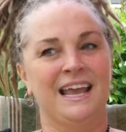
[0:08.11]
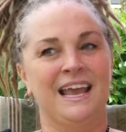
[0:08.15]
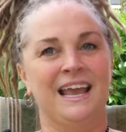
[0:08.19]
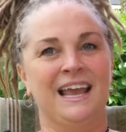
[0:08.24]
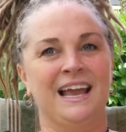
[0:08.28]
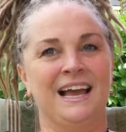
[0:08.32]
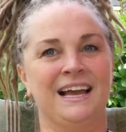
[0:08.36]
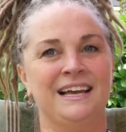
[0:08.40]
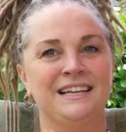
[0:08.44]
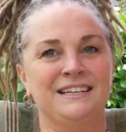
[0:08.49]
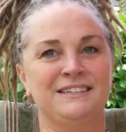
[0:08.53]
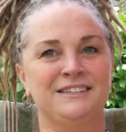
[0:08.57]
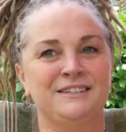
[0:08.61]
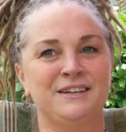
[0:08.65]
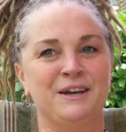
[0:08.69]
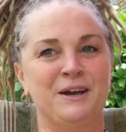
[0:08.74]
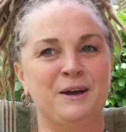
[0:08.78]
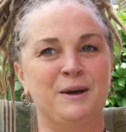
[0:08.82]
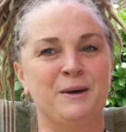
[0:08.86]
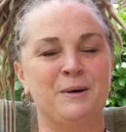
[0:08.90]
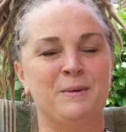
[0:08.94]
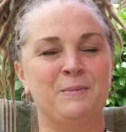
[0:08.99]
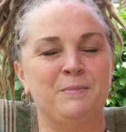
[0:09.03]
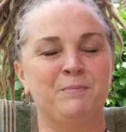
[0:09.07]
and
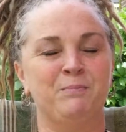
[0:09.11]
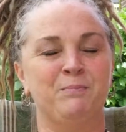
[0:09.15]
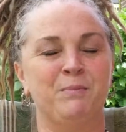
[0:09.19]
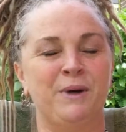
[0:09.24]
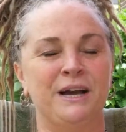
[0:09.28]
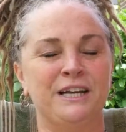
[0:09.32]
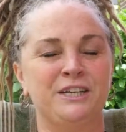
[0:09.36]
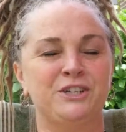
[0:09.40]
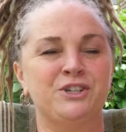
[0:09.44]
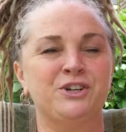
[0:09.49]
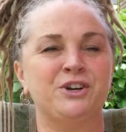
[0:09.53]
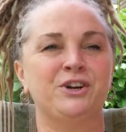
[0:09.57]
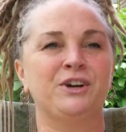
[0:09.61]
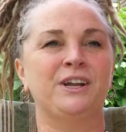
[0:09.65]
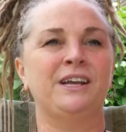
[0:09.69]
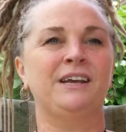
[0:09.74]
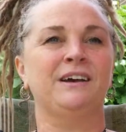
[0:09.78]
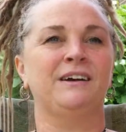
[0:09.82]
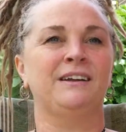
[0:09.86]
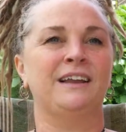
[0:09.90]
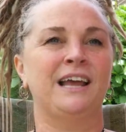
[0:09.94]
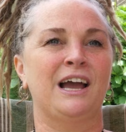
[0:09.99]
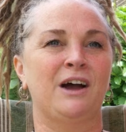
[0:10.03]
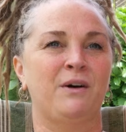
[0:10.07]
my
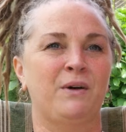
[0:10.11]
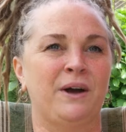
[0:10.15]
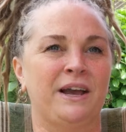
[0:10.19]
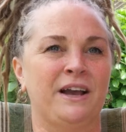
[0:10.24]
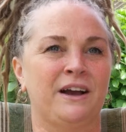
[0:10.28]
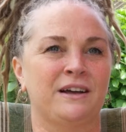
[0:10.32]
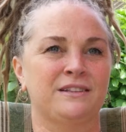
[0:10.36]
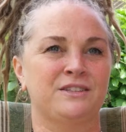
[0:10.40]
journey on how I